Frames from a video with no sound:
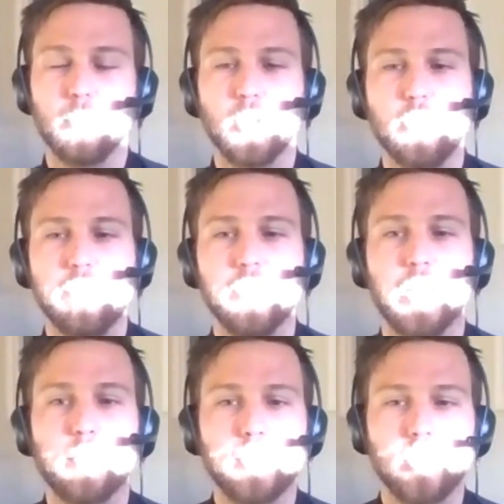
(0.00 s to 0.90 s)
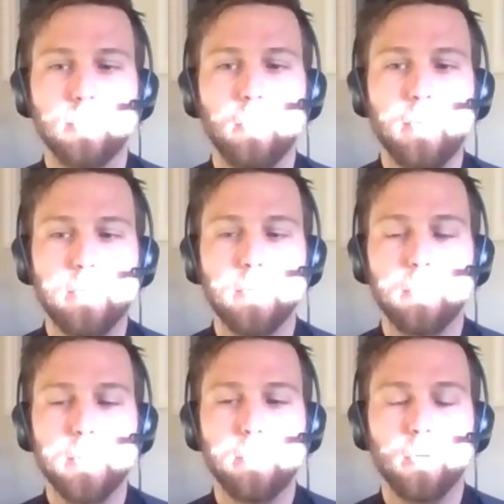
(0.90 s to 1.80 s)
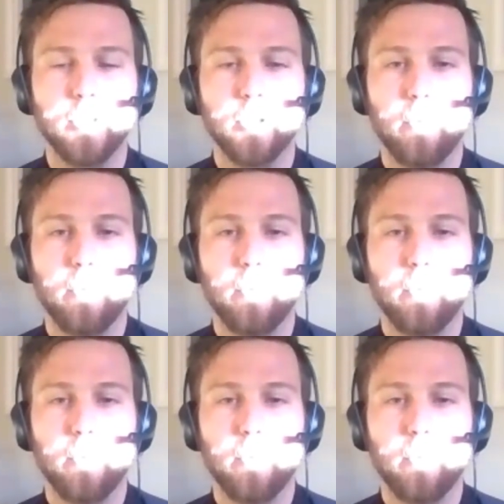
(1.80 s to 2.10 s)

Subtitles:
but do you feel like some of maybe the people in your